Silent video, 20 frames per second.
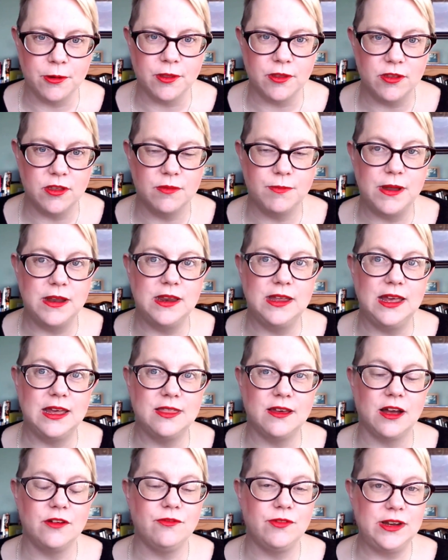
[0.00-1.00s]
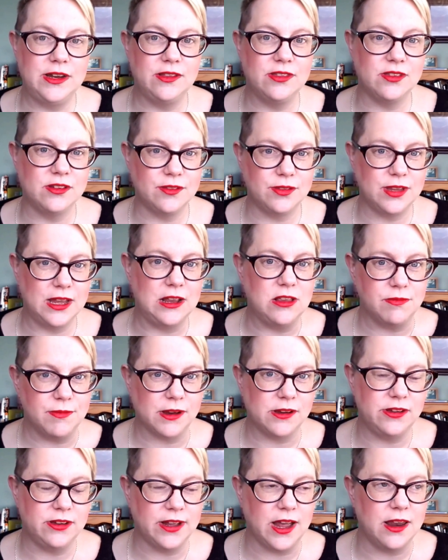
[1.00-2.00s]
This has been a year that I've really sort of seen to
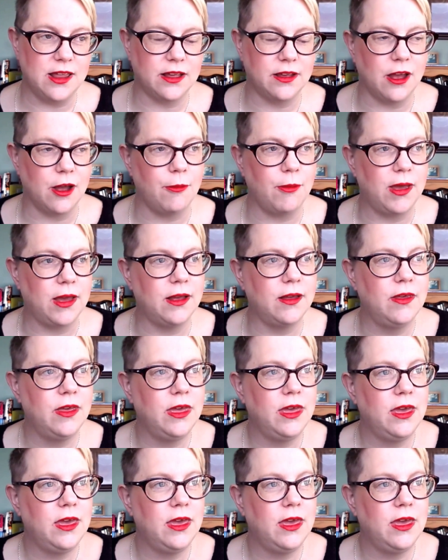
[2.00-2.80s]
manage to get it going.